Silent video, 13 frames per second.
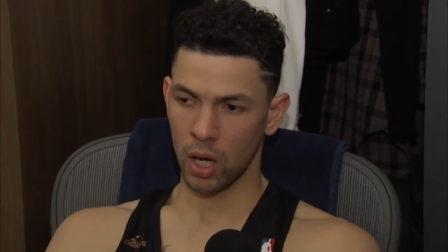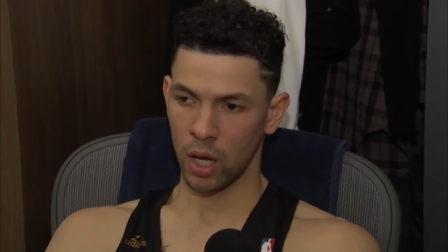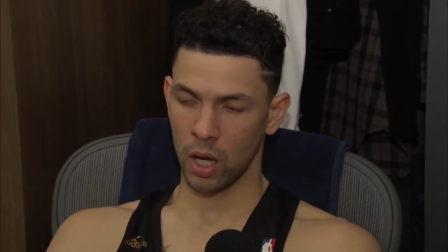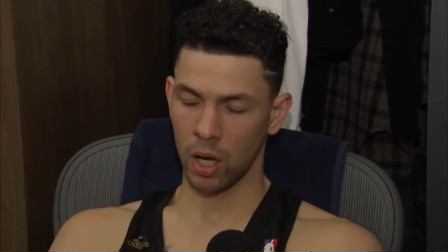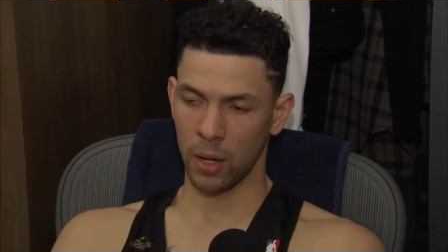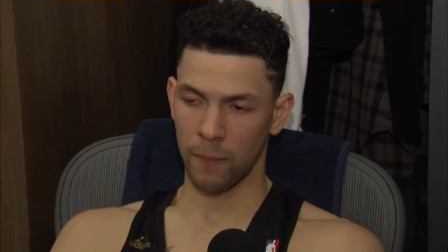
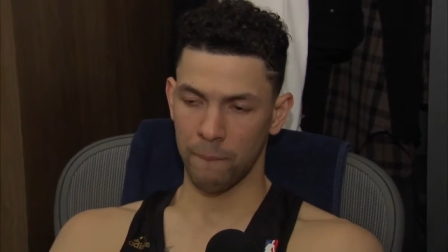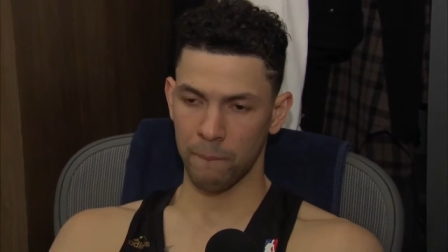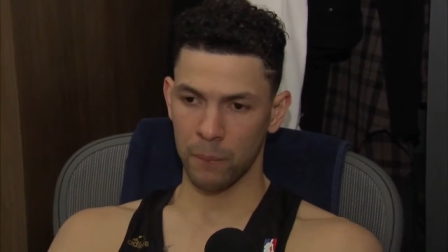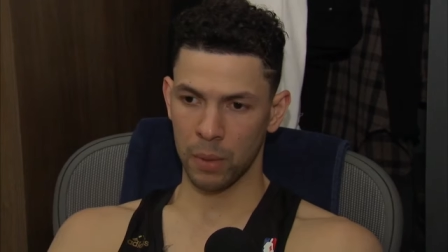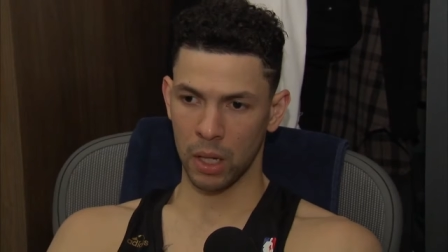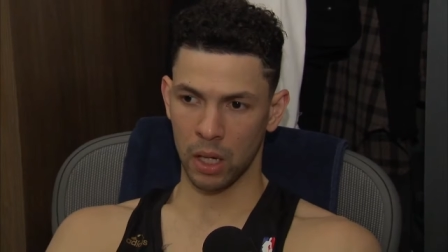Uh,
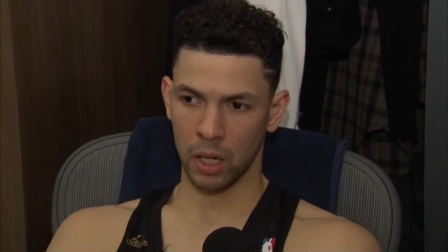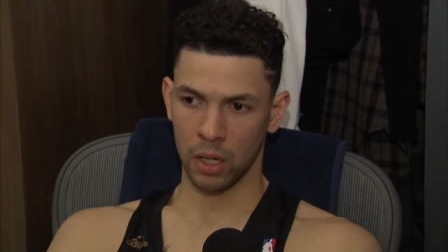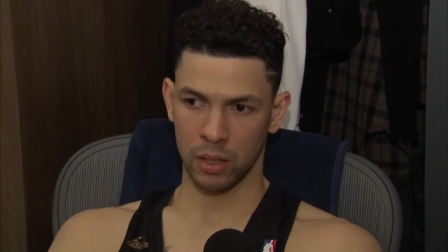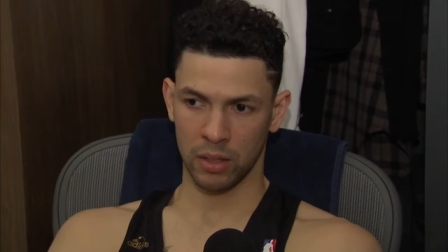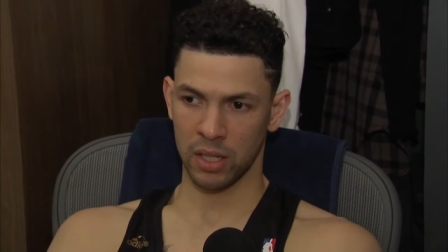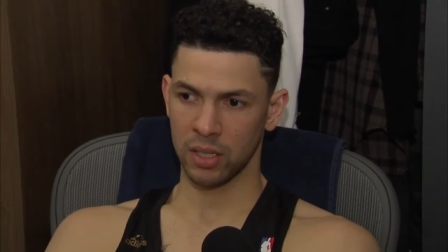
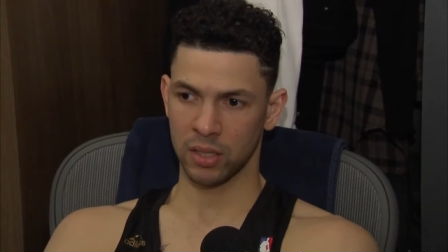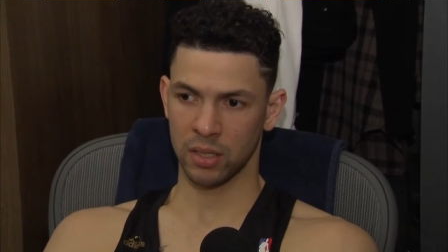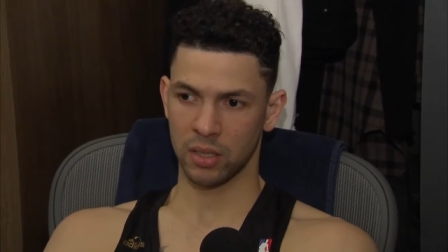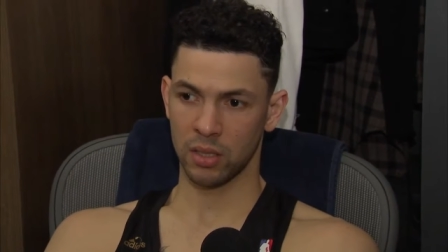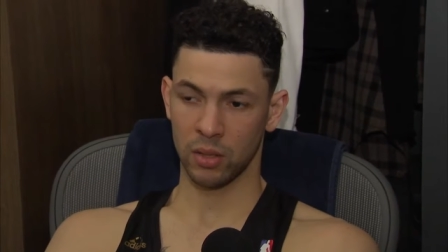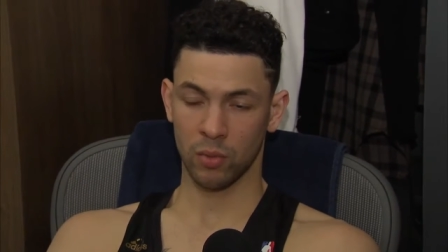uh,
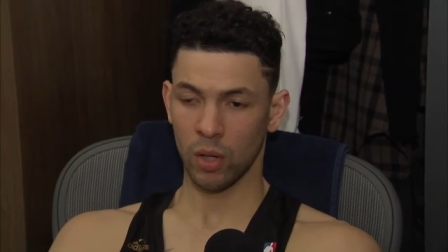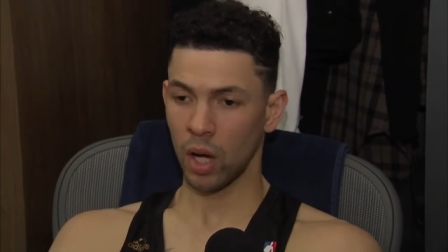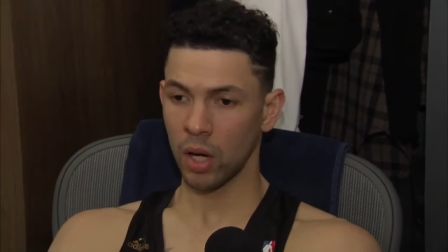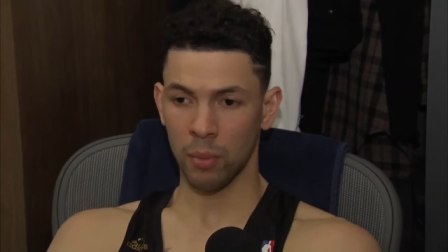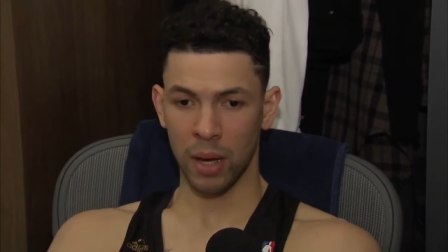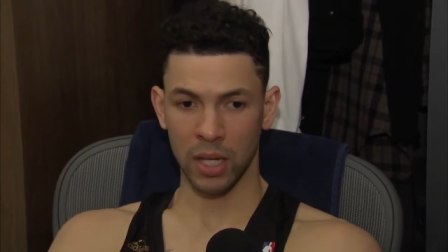is
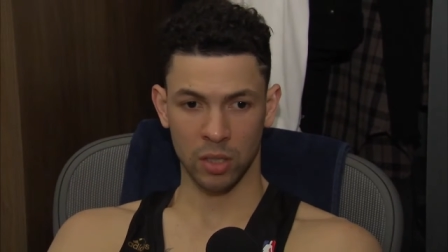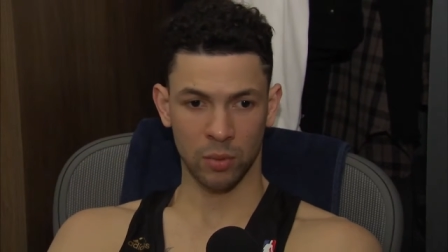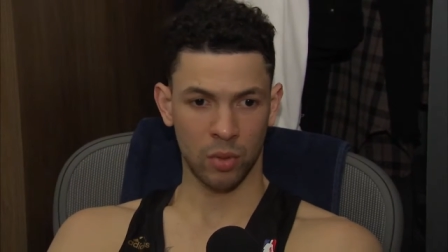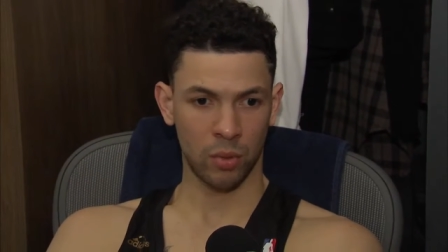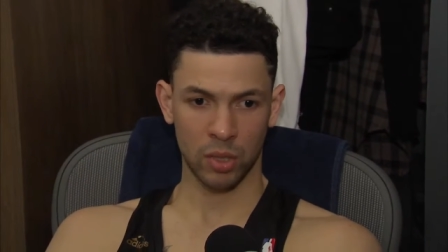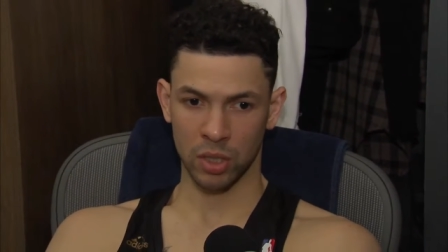
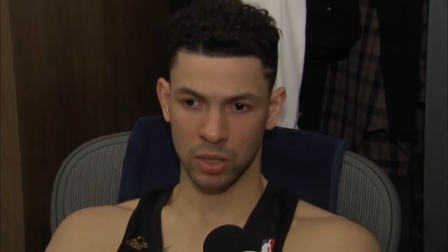unimaginable.